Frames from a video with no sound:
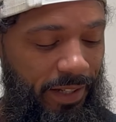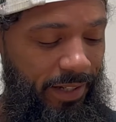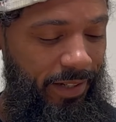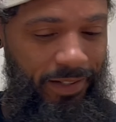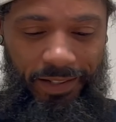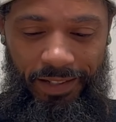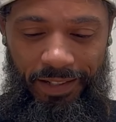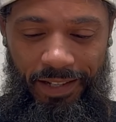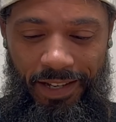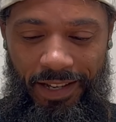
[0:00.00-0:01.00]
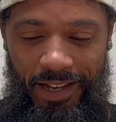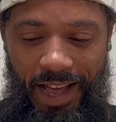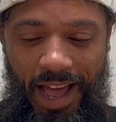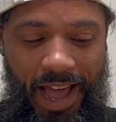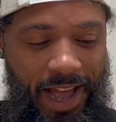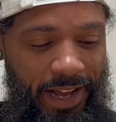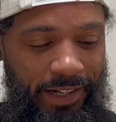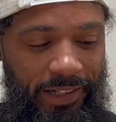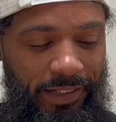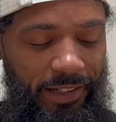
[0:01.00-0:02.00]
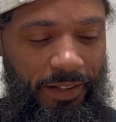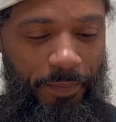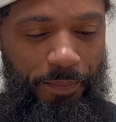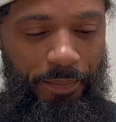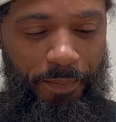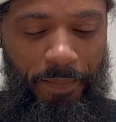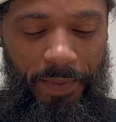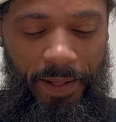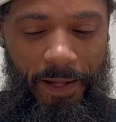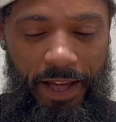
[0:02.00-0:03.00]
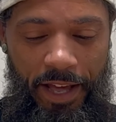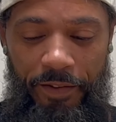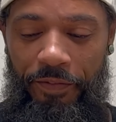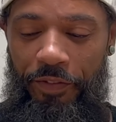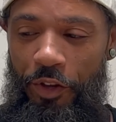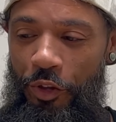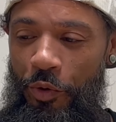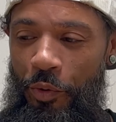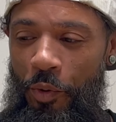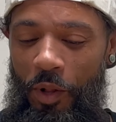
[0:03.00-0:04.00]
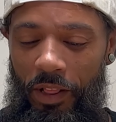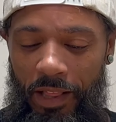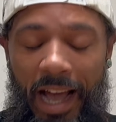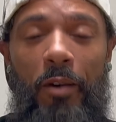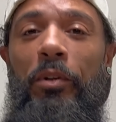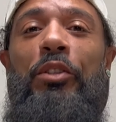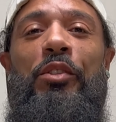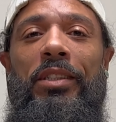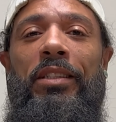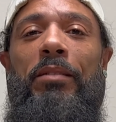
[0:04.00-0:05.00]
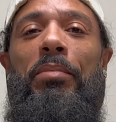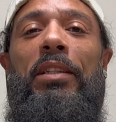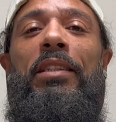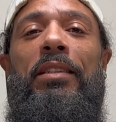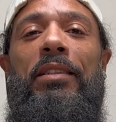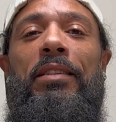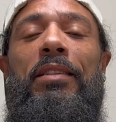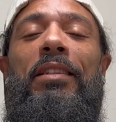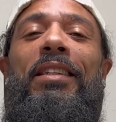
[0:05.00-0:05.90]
this, and if you like what you see, please